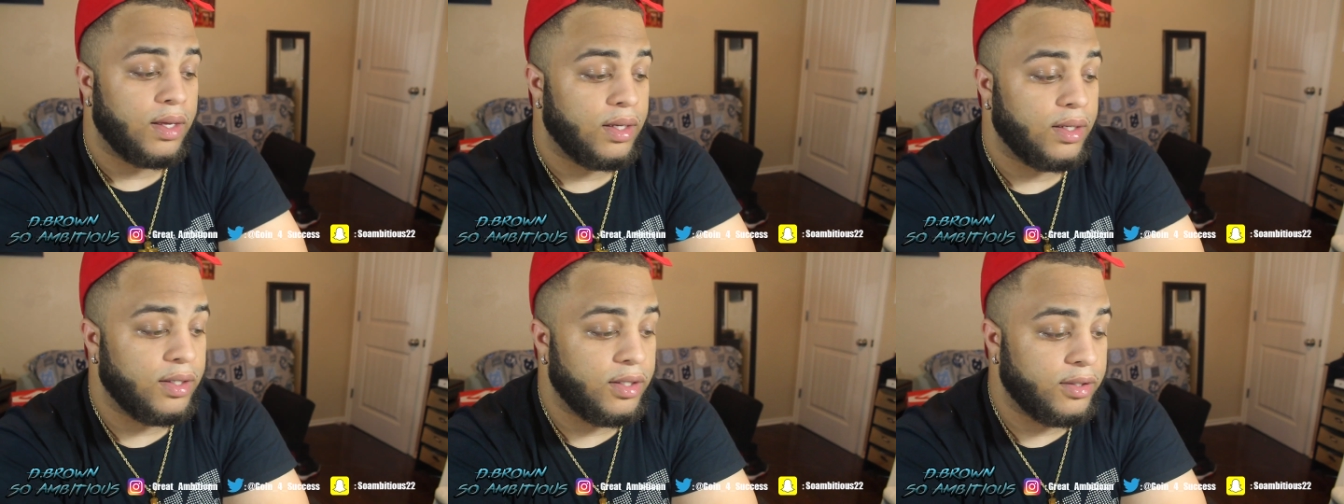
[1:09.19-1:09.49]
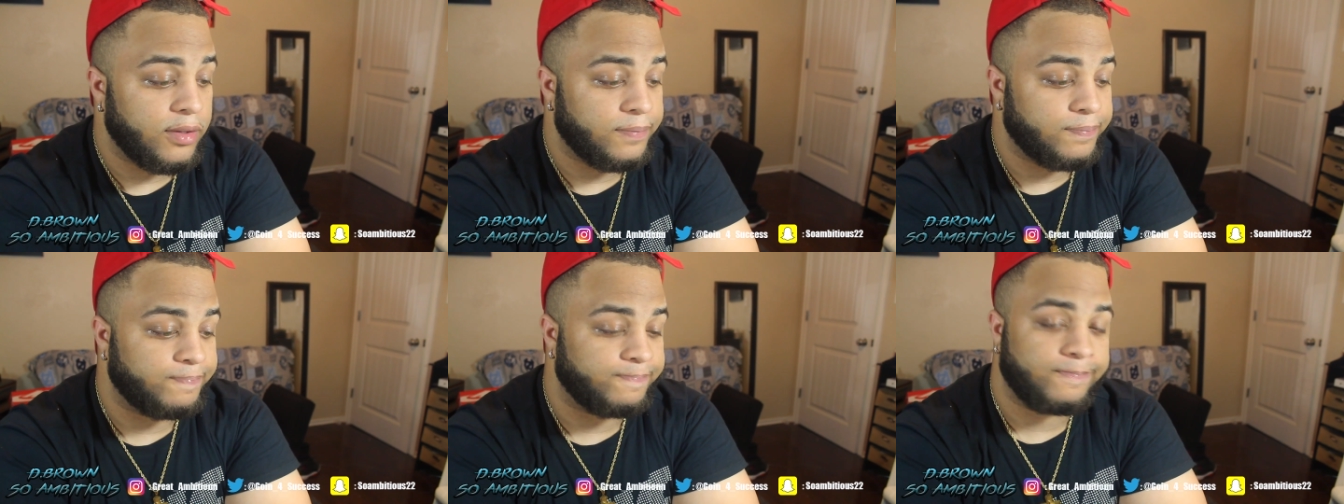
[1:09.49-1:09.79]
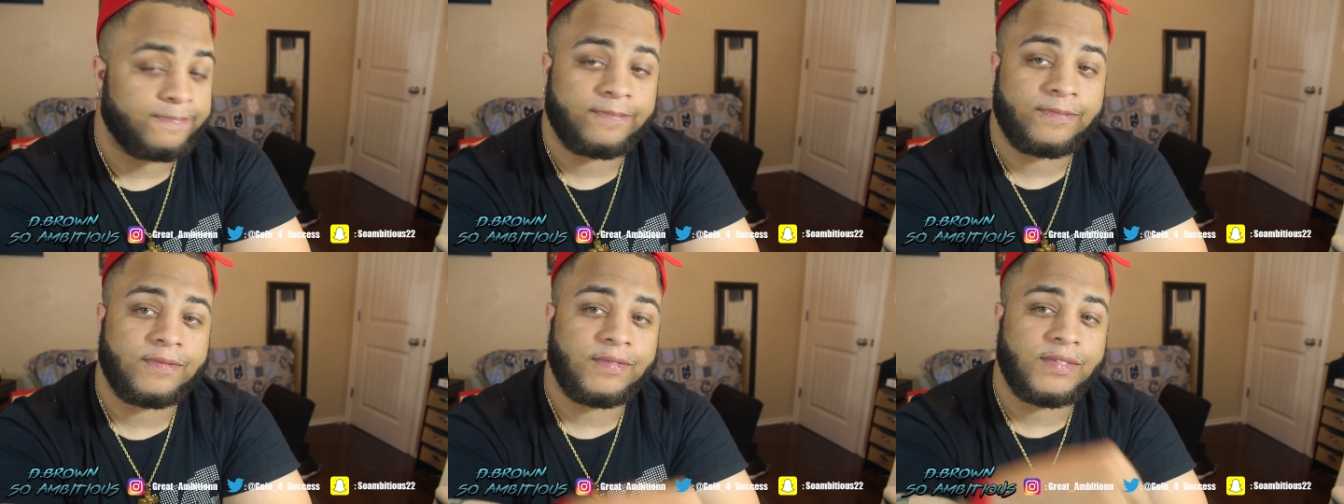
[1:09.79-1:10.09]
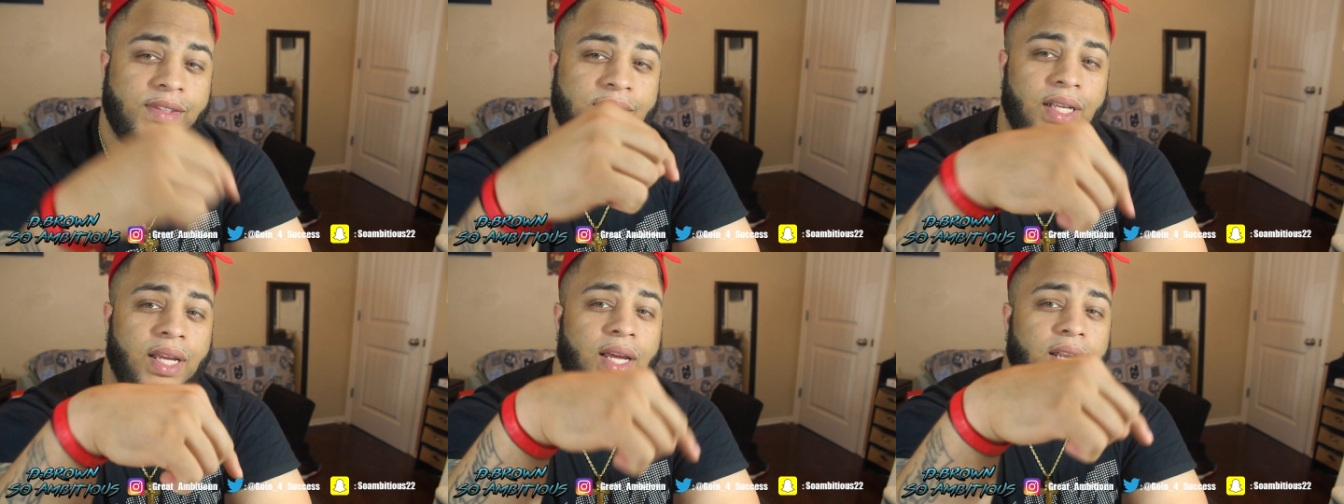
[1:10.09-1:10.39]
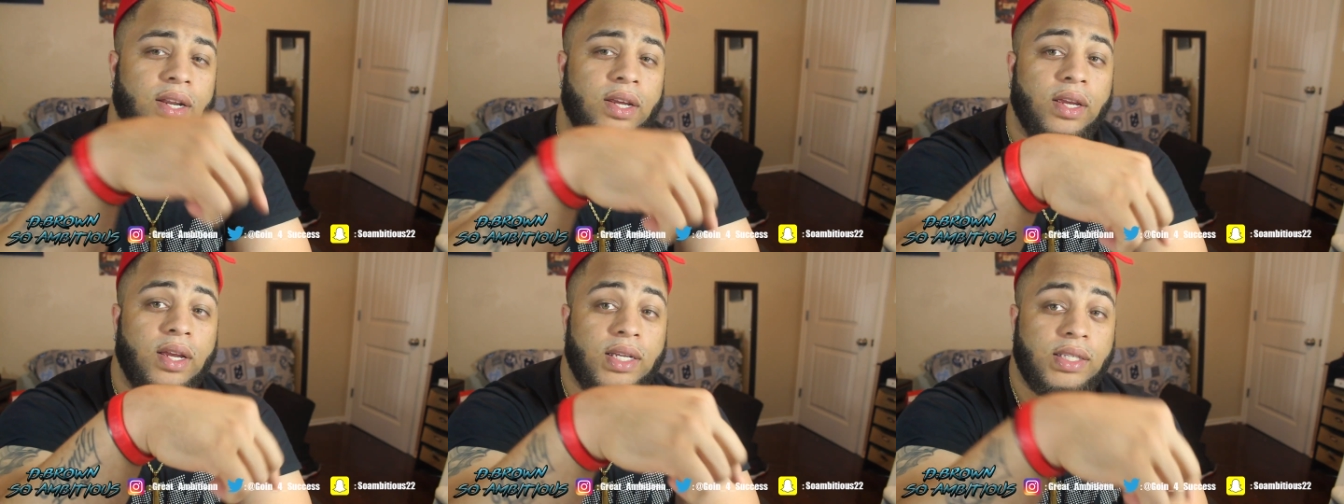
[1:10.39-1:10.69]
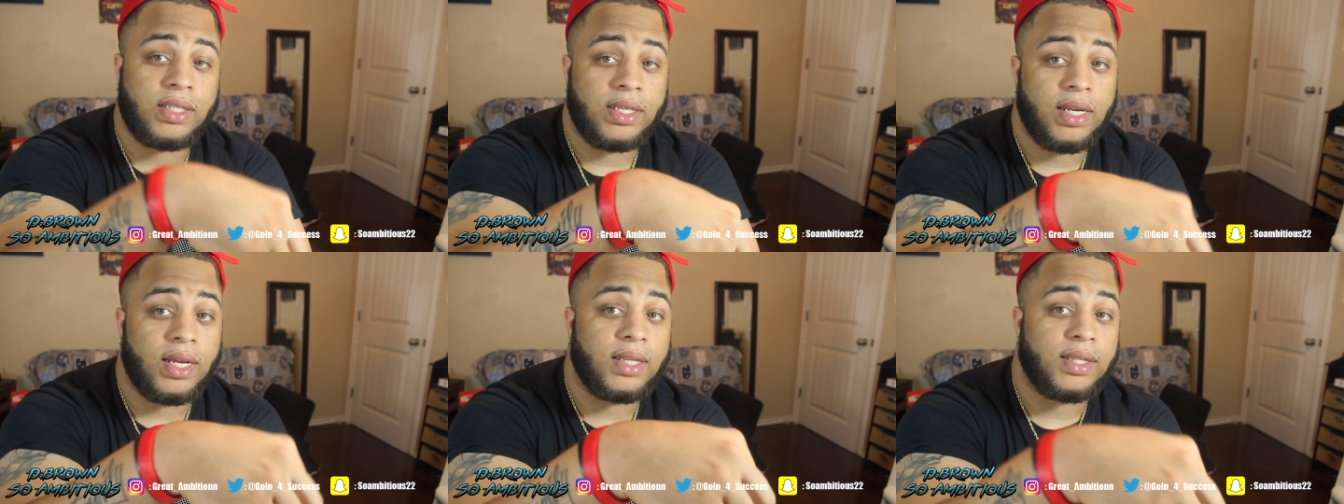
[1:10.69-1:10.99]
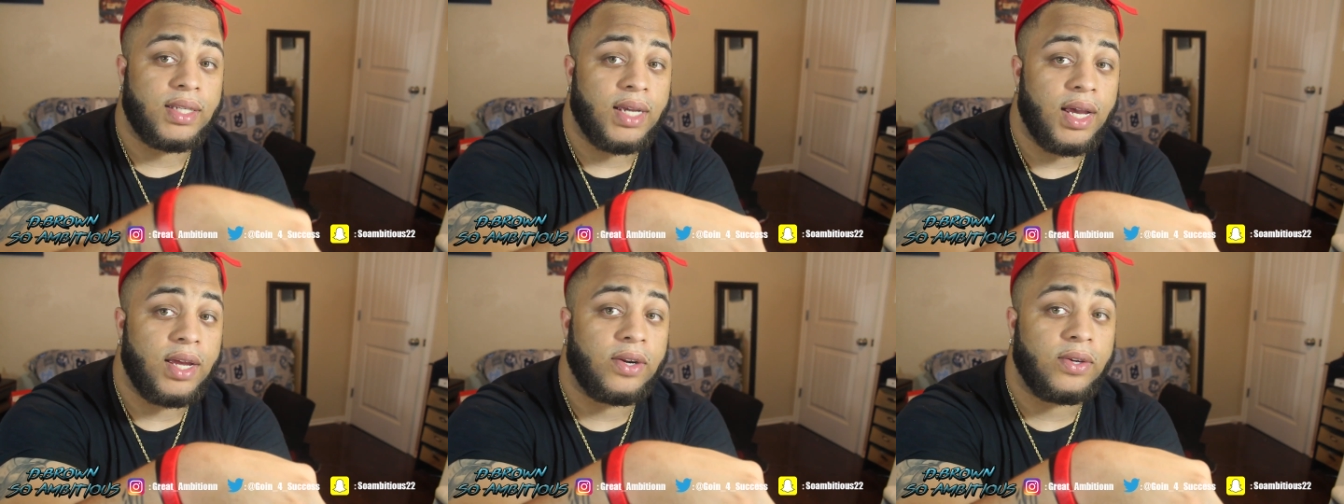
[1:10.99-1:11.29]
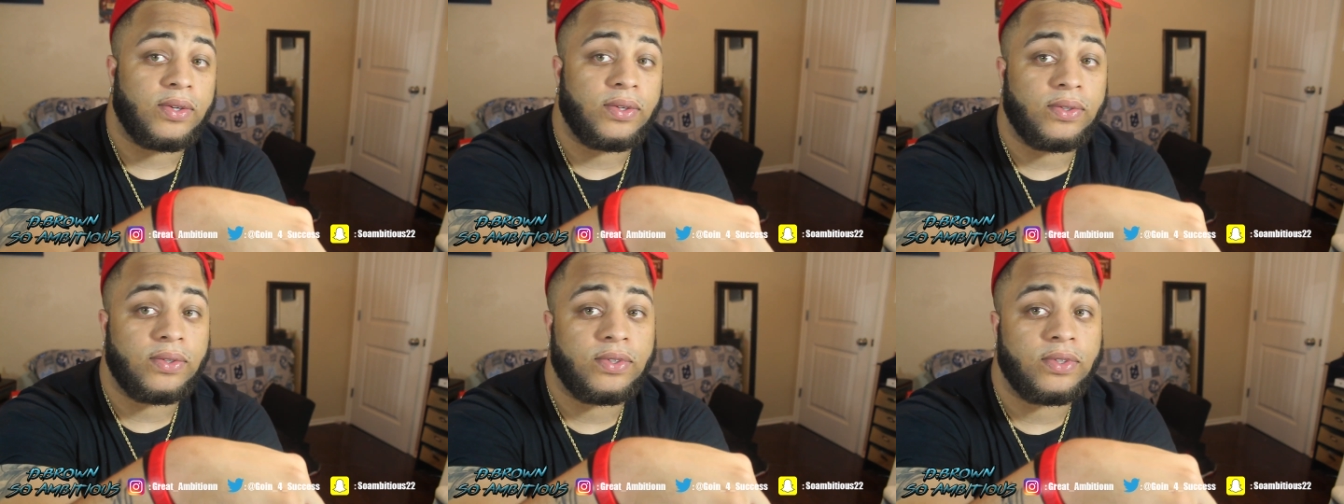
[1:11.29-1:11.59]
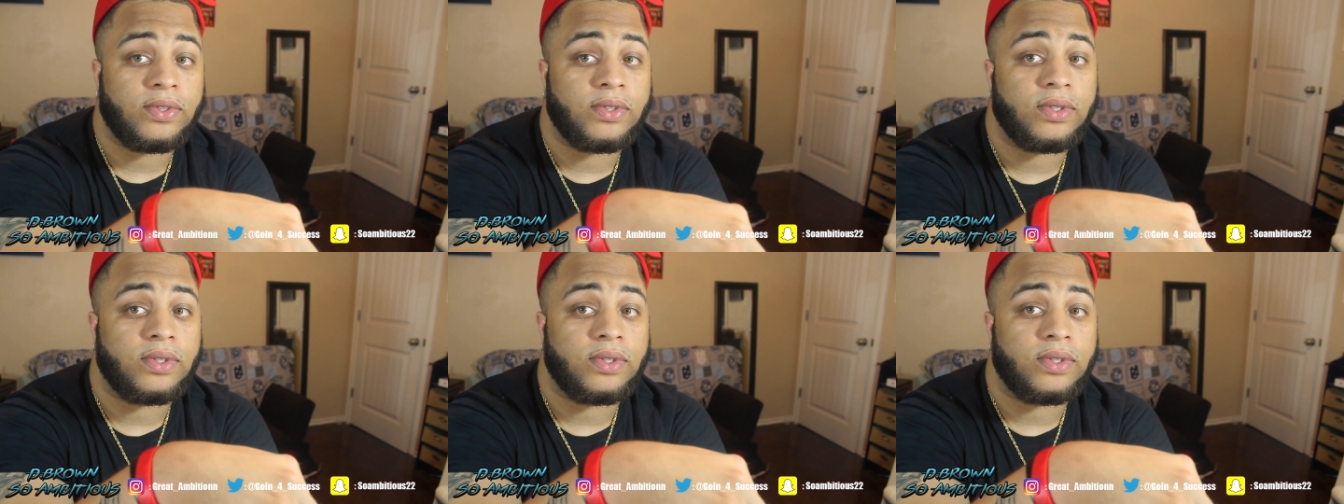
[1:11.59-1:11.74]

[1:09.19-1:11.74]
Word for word: Um, I know y'all see that title.